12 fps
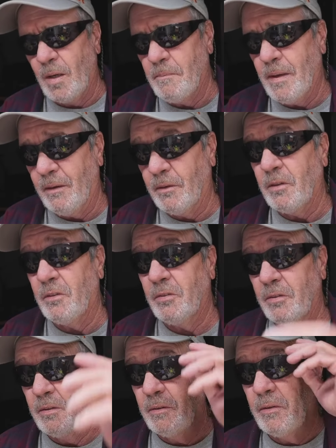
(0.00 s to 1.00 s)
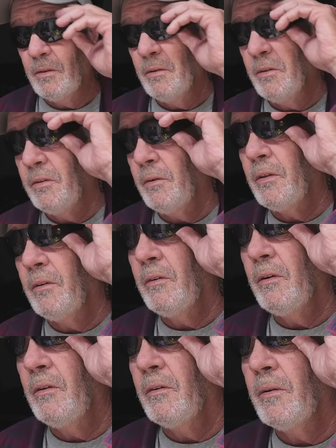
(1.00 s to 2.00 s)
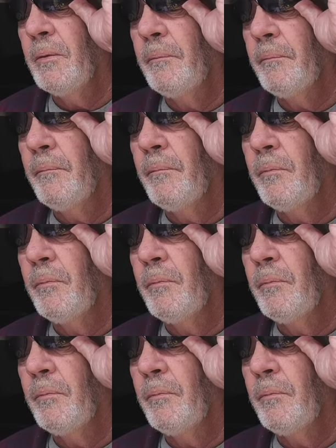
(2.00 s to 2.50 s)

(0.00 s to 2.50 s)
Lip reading: white balance. Let's see what this is.